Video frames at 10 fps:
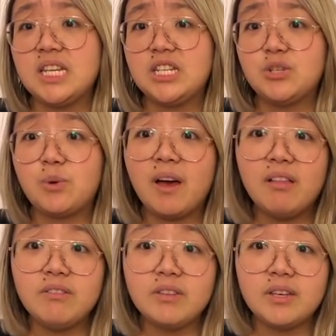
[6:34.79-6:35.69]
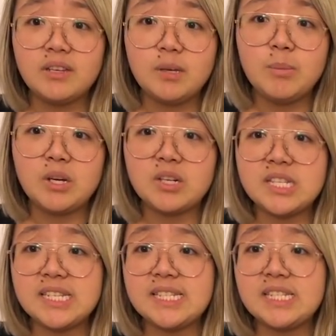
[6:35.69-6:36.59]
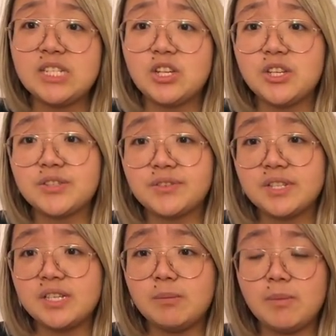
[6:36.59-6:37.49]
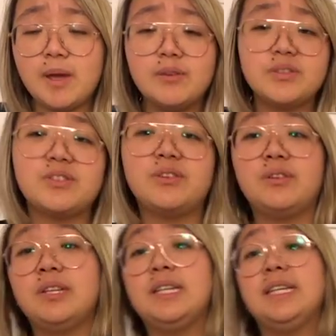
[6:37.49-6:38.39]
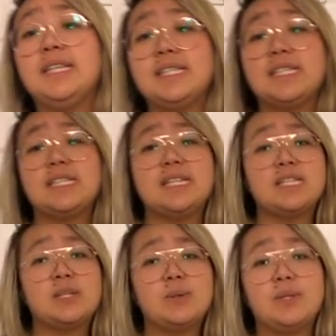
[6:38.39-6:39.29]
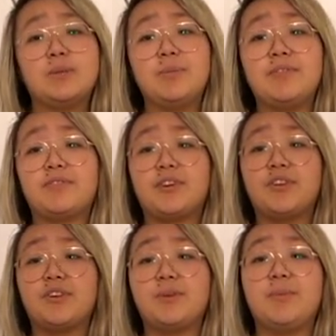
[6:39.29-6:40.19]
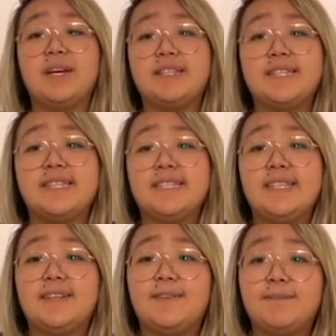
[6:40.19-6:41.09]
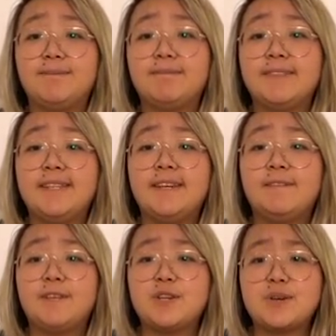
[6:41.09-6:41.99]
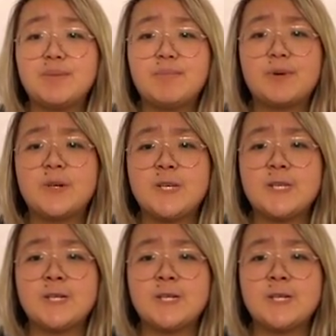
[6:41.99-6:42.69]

10 to 12 compared to $16 for the same amount. So it does go a little bit further, but you know, when you're importing